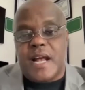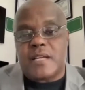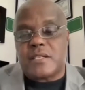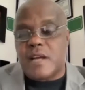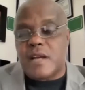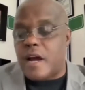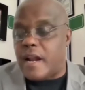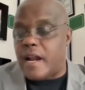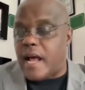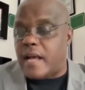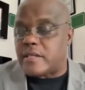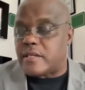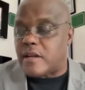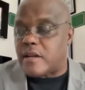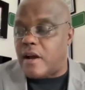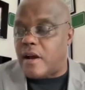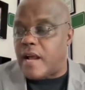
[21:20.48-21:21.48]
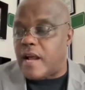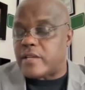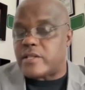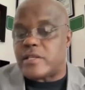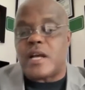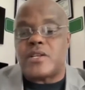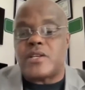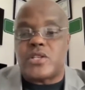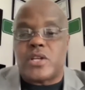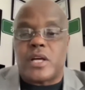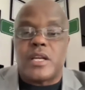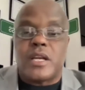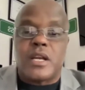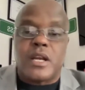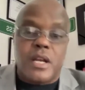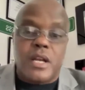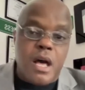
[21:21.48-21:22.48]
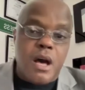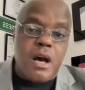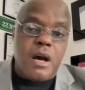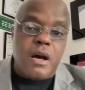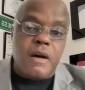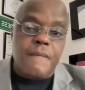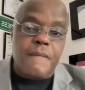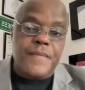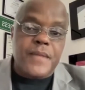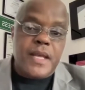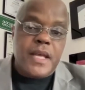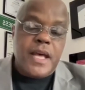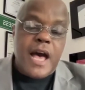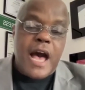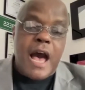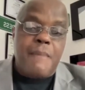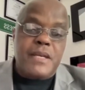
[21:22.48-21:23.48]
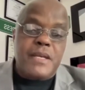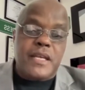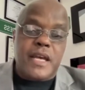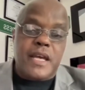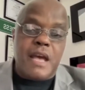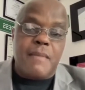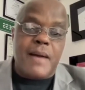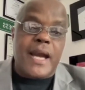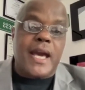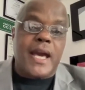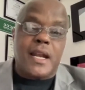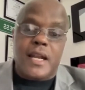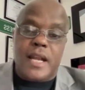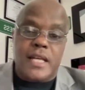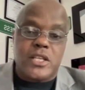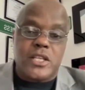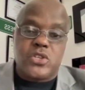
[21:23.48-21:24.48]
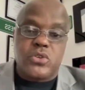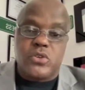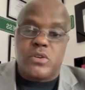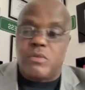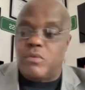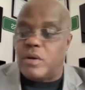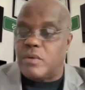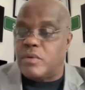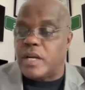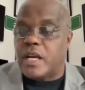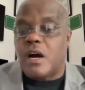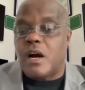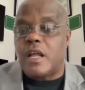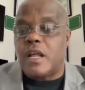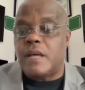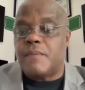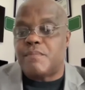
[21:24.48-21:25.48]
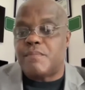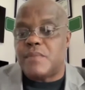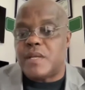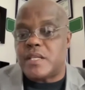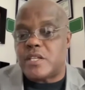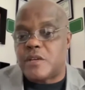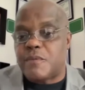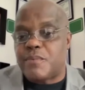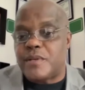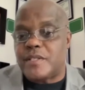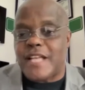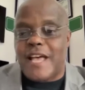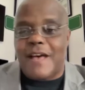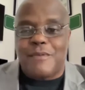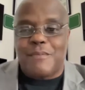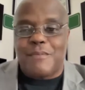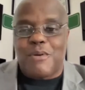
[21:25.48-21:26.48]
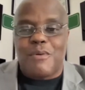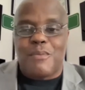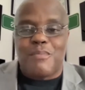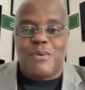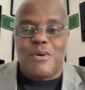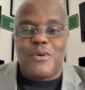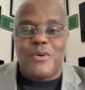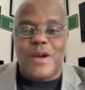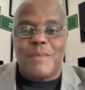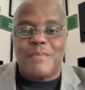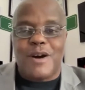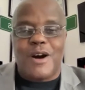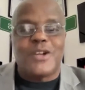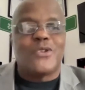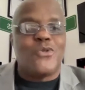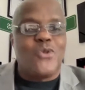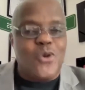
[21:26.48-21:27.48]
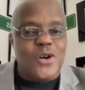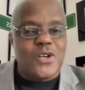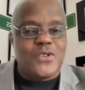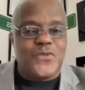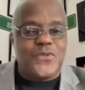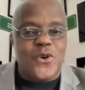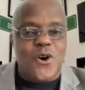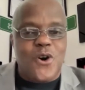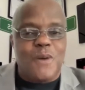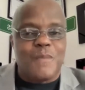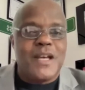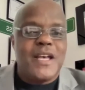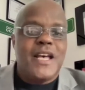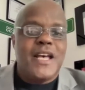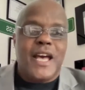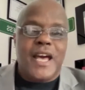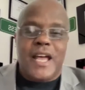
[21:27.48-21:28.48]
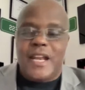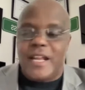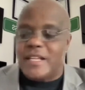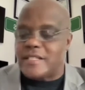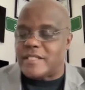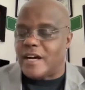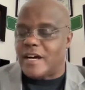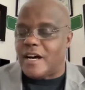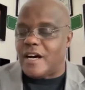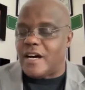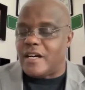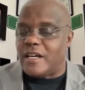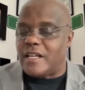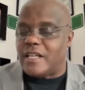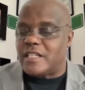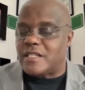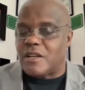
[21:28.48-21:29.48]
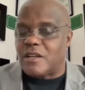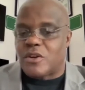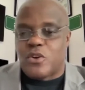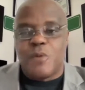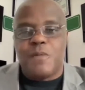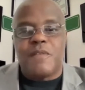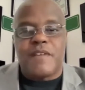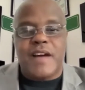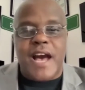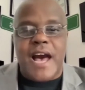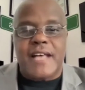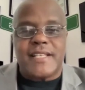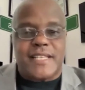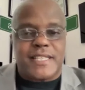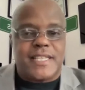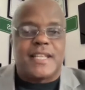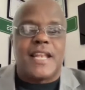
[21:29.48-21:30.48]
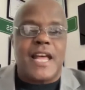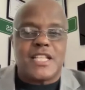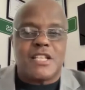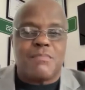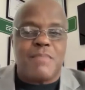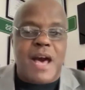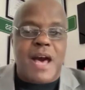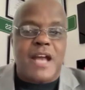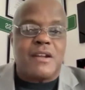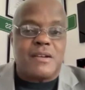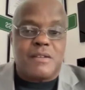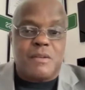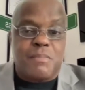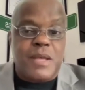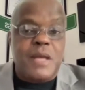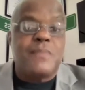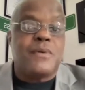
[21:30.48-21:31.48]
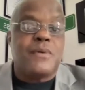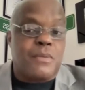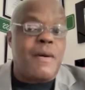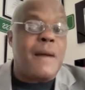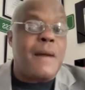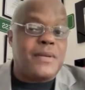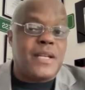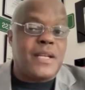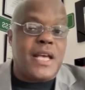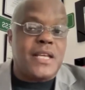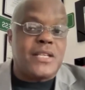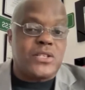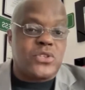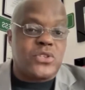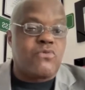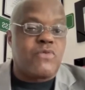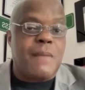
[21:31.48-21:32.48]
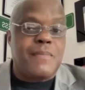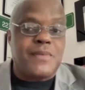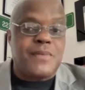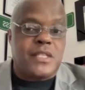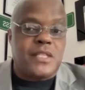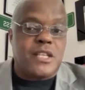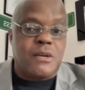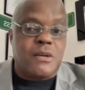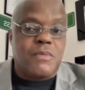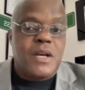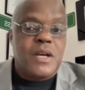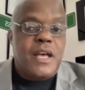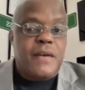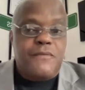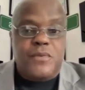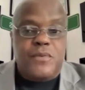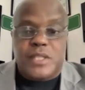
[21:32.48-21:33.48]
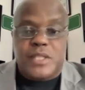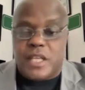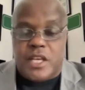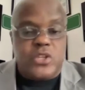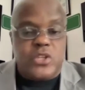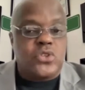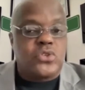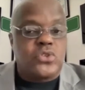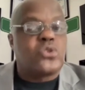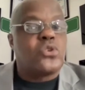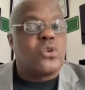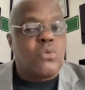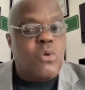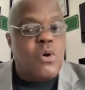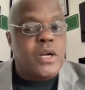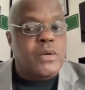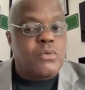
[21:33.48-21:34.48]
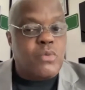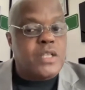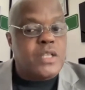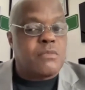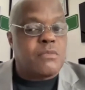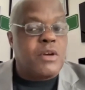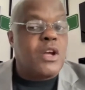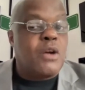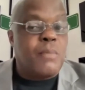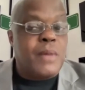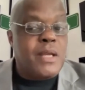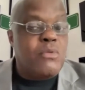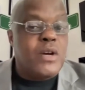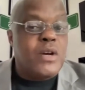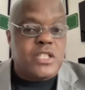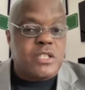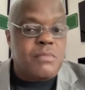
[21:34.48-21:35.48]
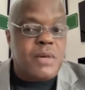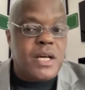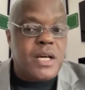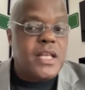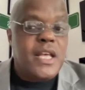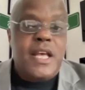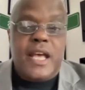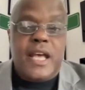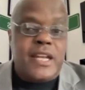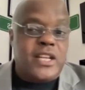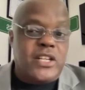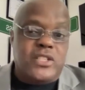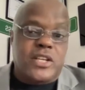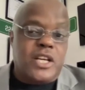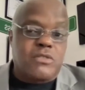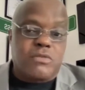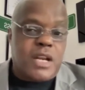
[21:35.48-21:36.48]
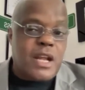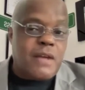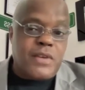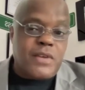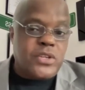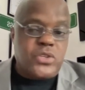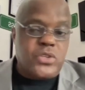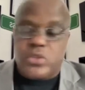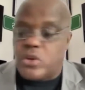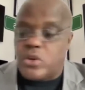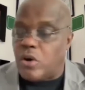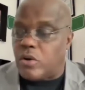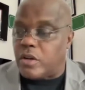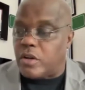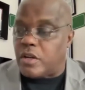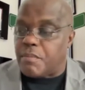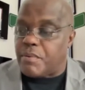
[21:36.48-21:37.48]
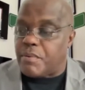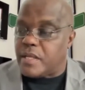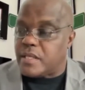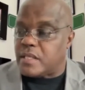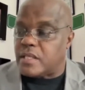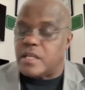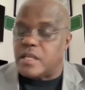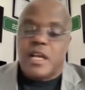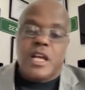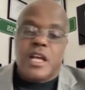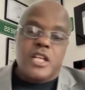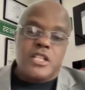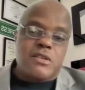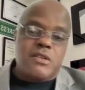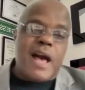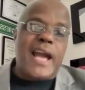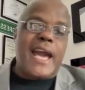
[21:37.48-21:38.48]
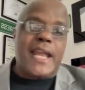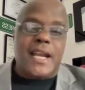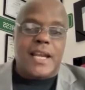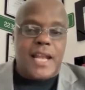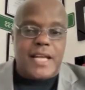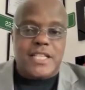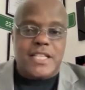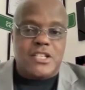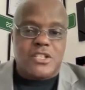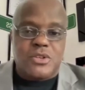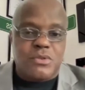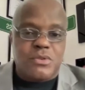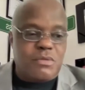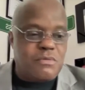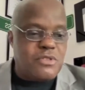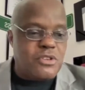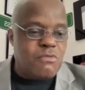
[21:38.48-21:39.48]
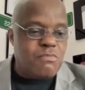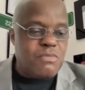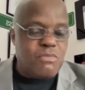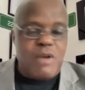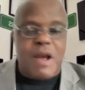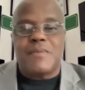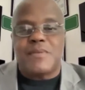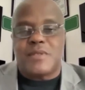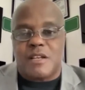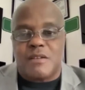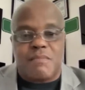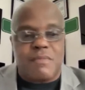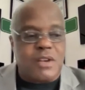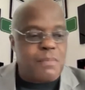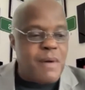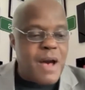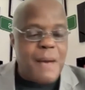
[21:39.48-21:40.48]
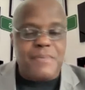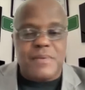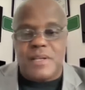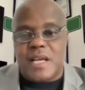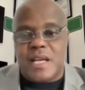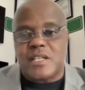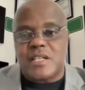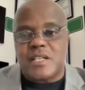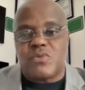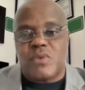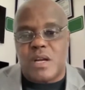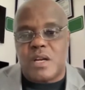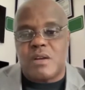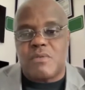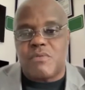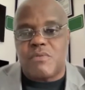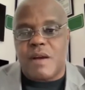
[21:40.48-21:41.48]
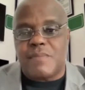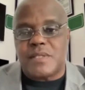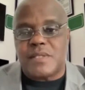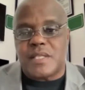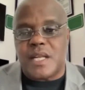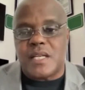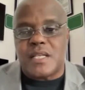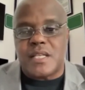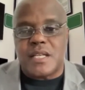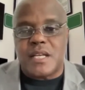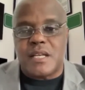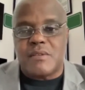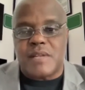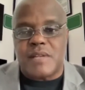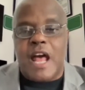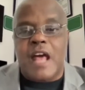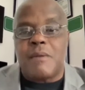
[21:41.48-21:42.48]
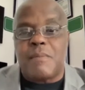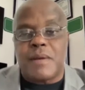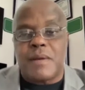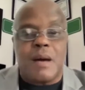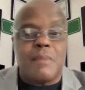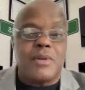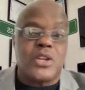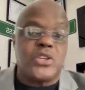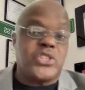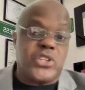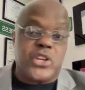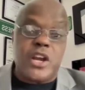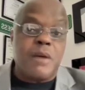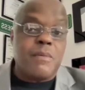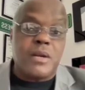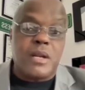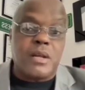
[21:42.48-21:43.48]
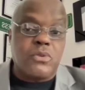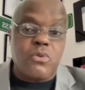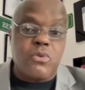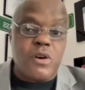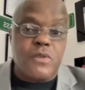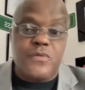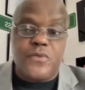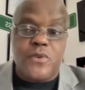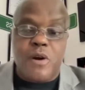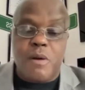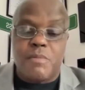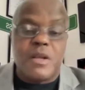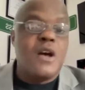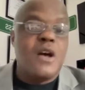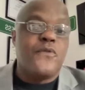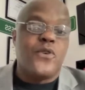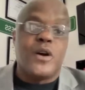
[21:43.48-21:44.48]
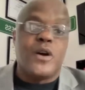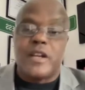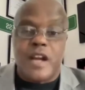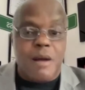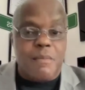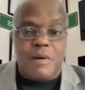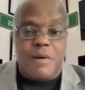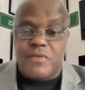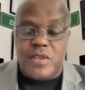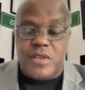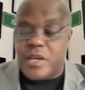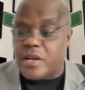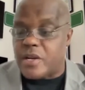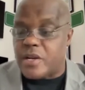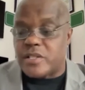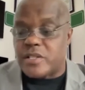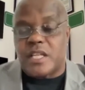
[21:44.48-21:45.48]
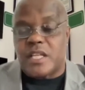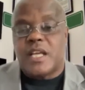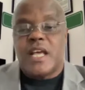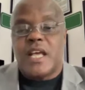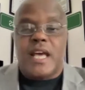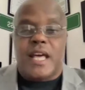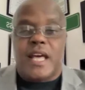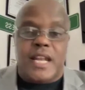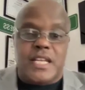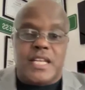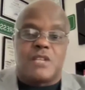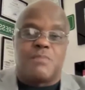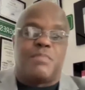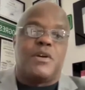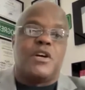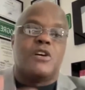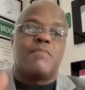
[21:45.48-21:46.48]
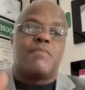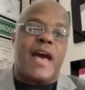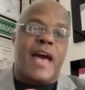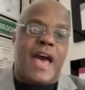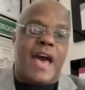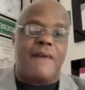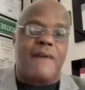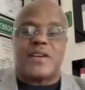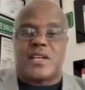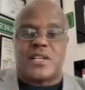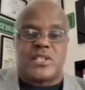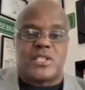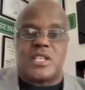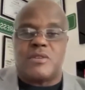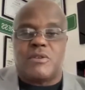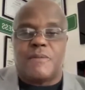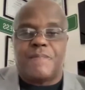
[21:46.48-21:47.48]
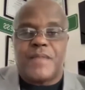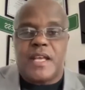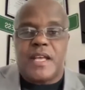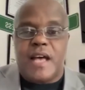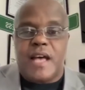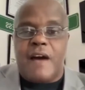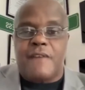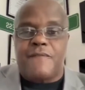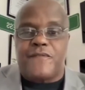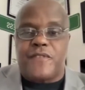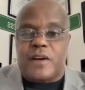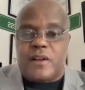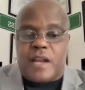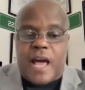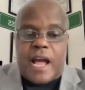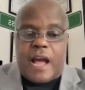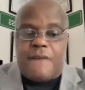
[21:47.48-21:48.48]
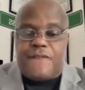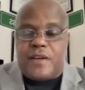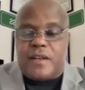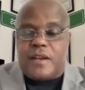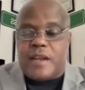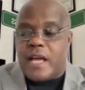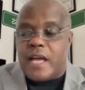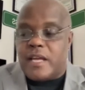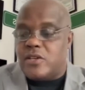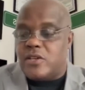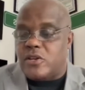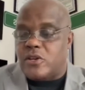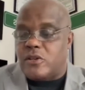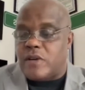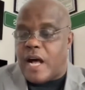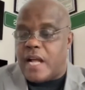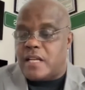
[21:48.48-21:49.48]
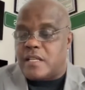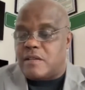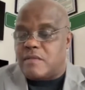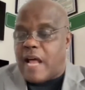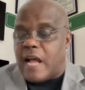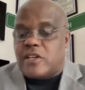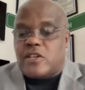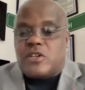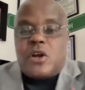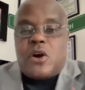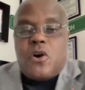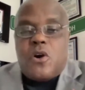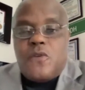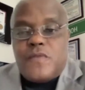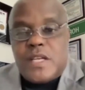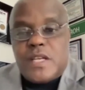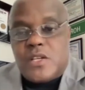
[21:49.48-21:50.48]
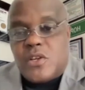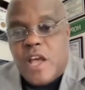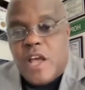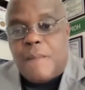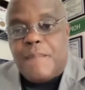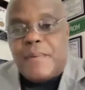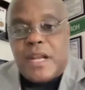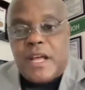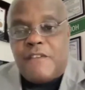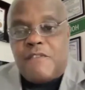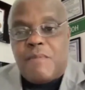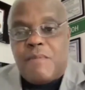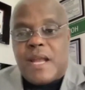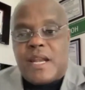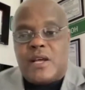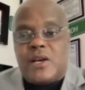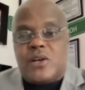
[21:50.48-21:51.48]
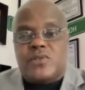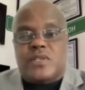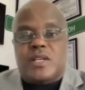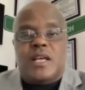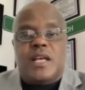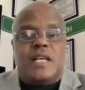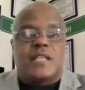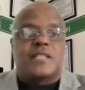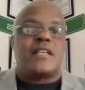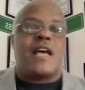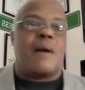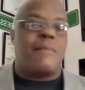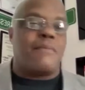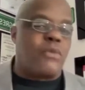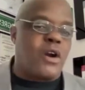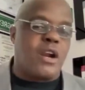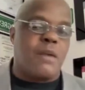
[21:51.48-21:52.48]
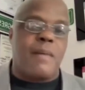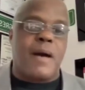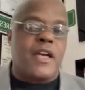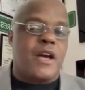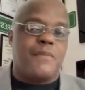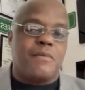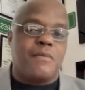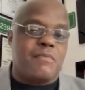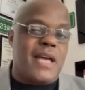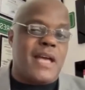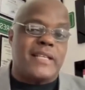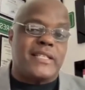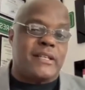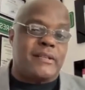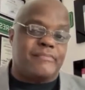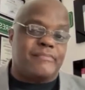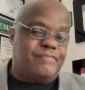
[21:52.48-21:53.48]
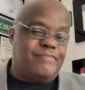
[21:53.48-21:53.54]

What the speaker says: started studying the law. I got elected to in Michigan prison, they have a program called the Warden's Forum. And it's a group of guys that's elected by the people, the population, to represent them with the issues to the warden. We can meet once a month and discuss whatever issues going on in the prison. So I got elected to represent the population as one of the representatives, and I ended up becoming the chairman of the Warden Forum for a number of years, and it just built my advocacy. I felt like you know, I dove into helping everybody else and stopped worrying about helping me. I said,